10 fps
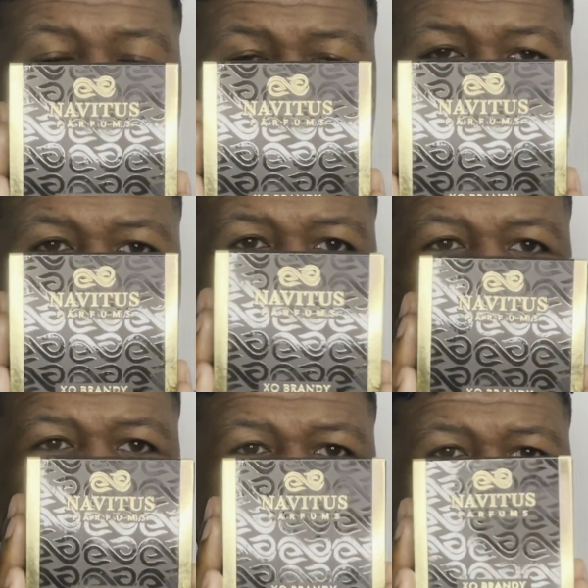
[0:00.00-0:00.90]
Brandy.
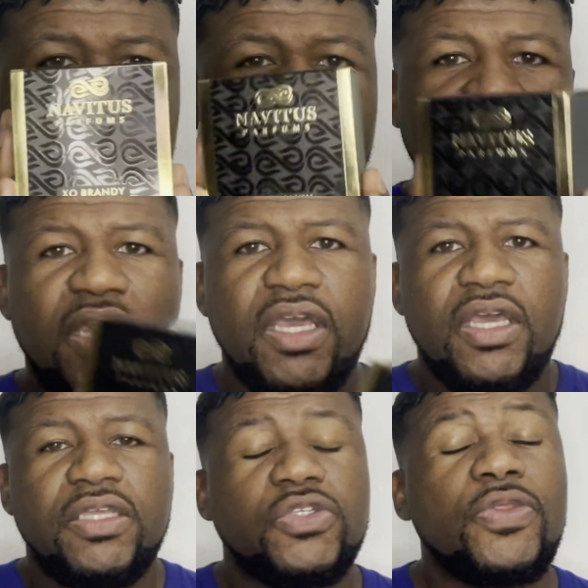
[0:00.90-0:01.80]

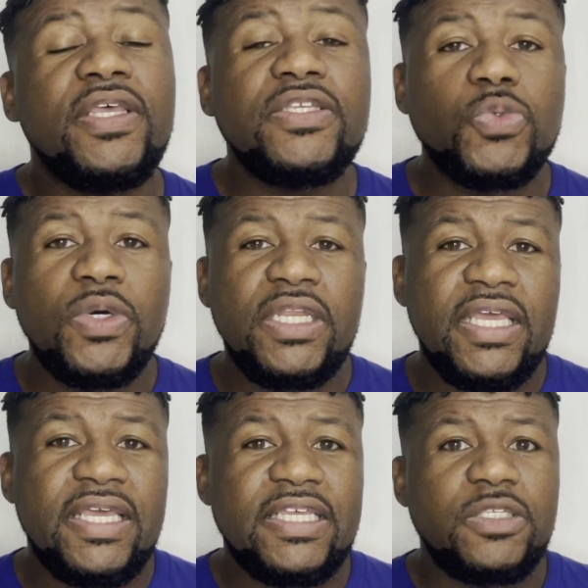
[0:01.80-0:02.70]
So this one
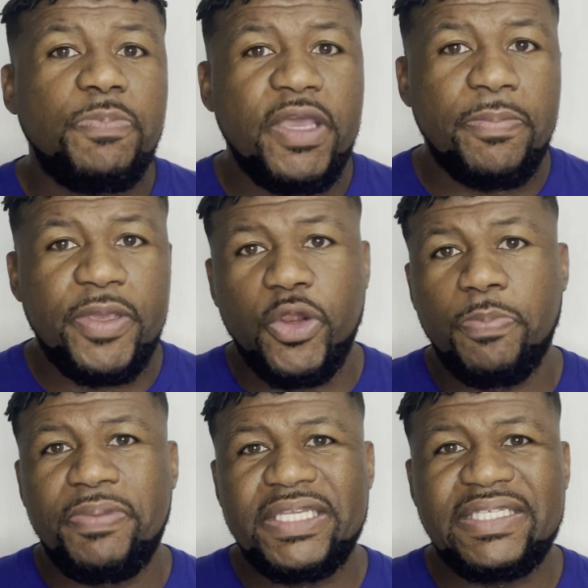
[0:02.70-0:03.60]
is Big
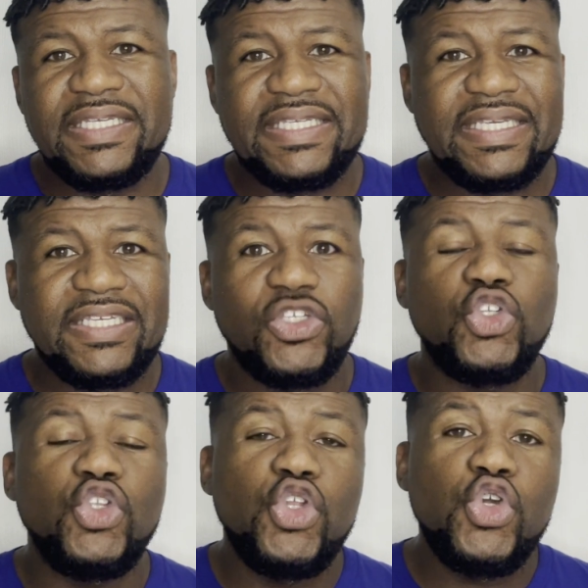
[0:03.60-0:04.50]
Beard Business's
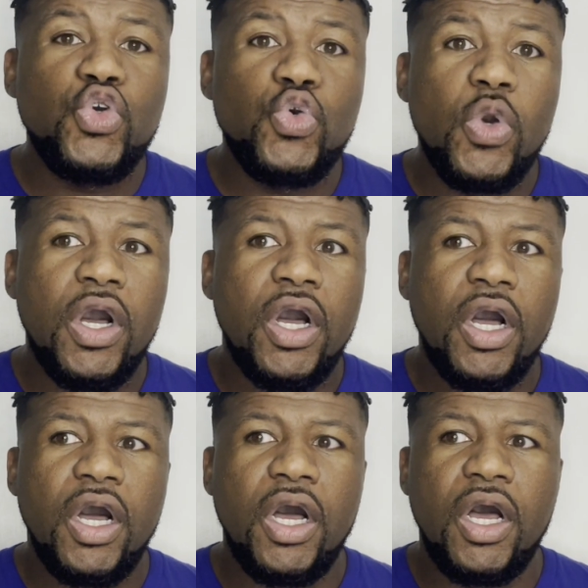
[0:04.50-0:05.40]
new
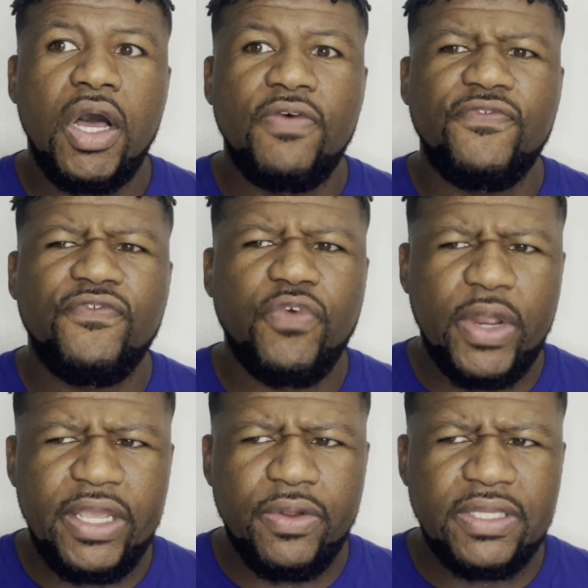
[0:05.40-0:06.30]

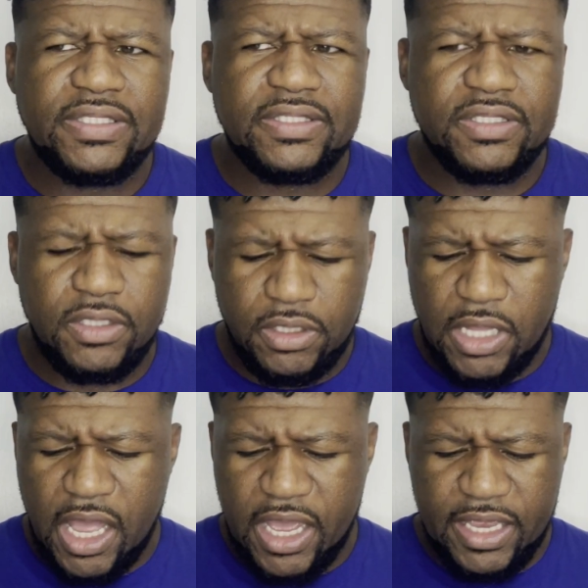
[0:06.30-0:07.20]
fragrance
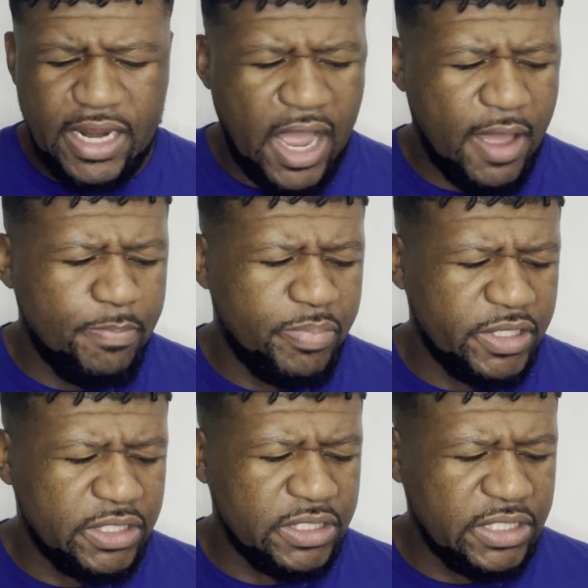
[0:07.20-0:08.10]
line, I
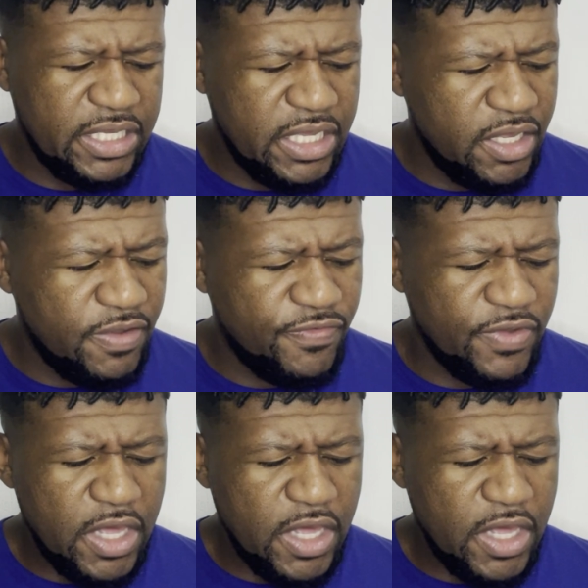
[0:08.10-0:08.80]
believe.